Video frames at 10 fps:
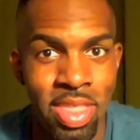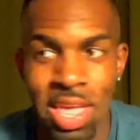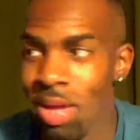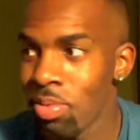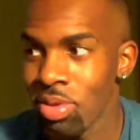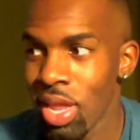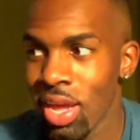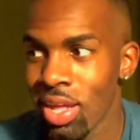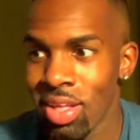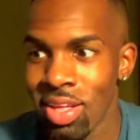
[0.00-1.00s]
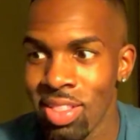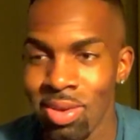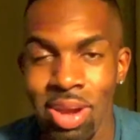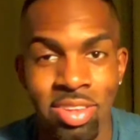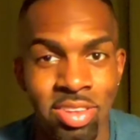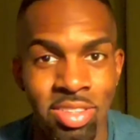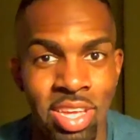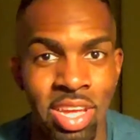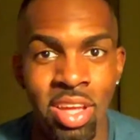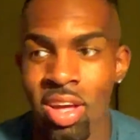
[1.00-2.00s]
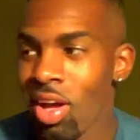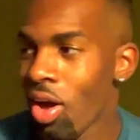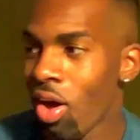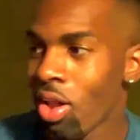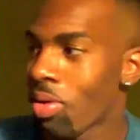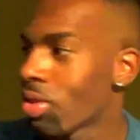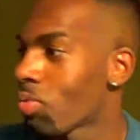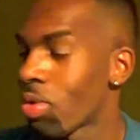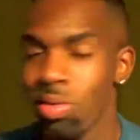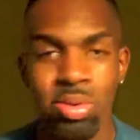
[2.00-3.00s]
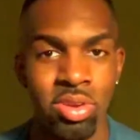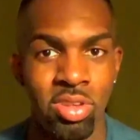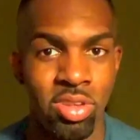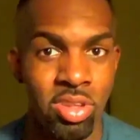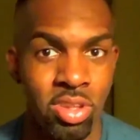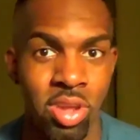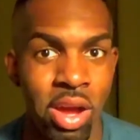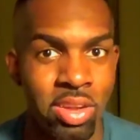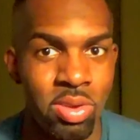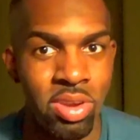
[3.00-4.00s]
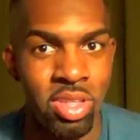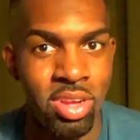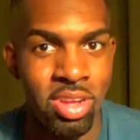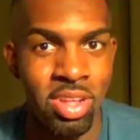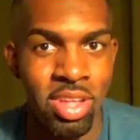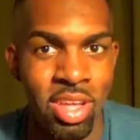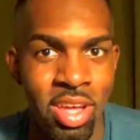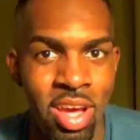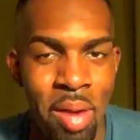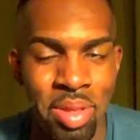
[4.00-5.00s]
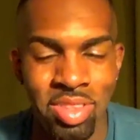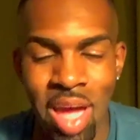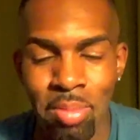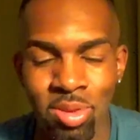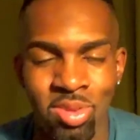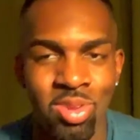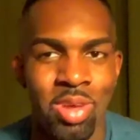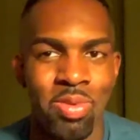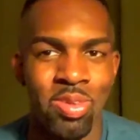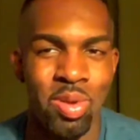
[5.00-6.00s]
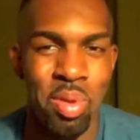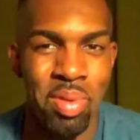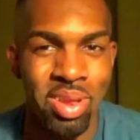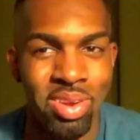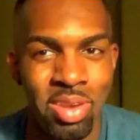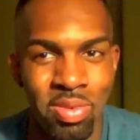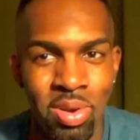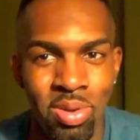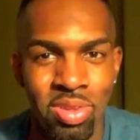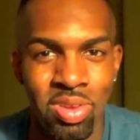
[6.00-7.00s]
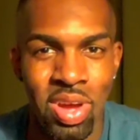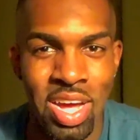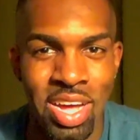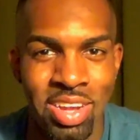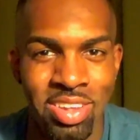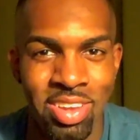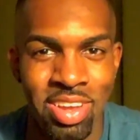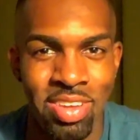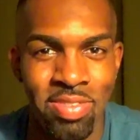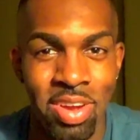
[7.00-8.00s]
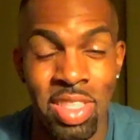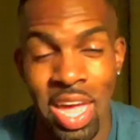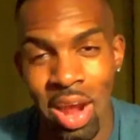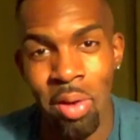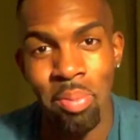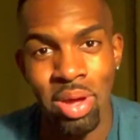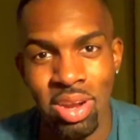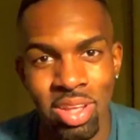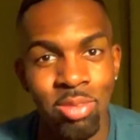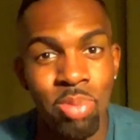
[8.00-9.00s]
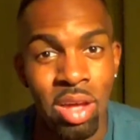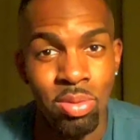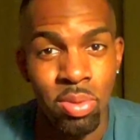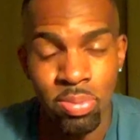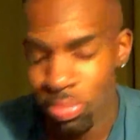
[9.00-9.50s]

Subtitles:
It was like the craziest thing. All around the world, we're just talking to each other. I mean, time zones are different, so it may be a little difficult to figure that out, but it's possible.